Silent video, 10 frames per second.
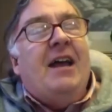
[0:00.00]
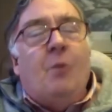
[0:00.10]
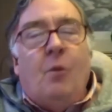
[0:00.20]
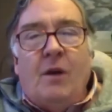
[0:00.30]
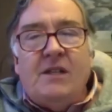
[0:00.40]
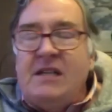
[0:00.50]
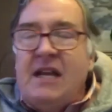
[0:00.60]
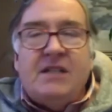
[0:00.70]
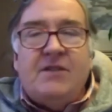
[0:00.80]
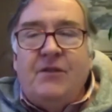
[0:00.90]
what's
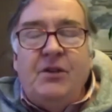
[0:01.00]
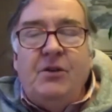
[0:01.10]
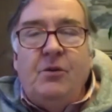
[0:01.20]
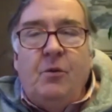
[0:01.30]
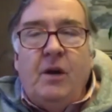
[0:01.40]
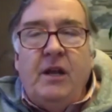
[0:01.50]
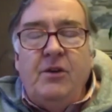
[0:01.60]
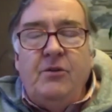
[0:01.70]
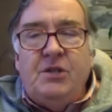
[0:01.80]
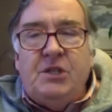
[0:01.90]
next for you? What do
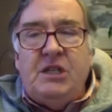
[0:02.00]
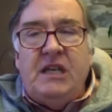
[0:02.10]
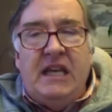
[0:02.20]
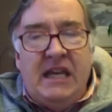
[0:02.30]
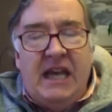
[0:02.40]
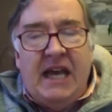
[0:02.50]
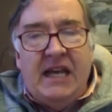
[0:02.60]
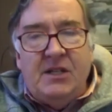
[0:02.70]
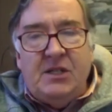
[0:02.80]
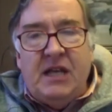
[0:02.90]
you see
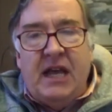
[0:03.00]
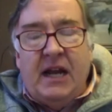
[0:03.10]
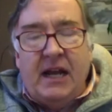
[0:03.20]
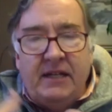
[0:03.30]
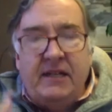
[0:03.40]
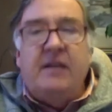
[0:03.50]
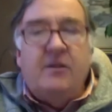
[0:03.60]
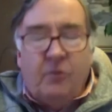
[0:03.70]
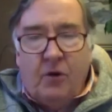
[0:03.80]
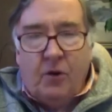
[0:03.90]
as an
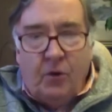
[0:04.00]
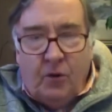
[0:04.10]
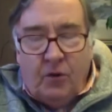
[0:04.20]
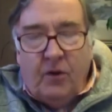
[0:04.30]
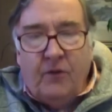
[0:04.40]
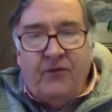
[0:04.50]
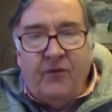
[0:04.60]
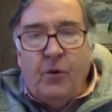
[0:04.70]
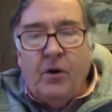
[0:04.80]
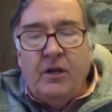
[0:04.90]
ideal role
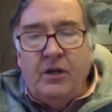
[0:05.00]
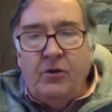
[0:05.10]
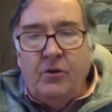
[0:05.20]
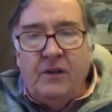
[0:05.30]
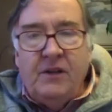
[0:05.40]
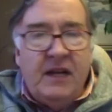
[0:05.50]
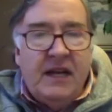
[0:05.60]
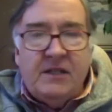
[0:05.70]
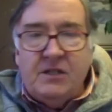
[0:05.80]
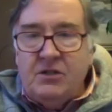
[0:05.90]
for you in the
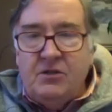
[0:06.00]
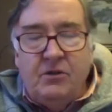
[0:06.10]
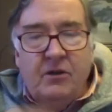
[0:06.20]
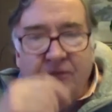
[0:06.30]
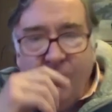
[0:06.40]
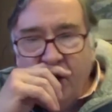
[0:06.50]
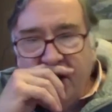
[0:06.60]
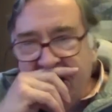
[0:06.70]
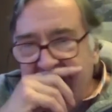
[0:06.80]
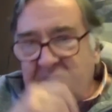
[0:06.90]
next 2 to 4
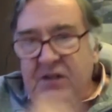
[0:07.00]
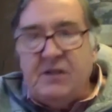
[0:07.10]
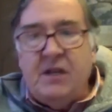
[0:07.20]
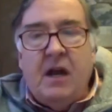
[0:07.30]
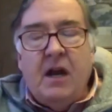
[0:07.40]
years?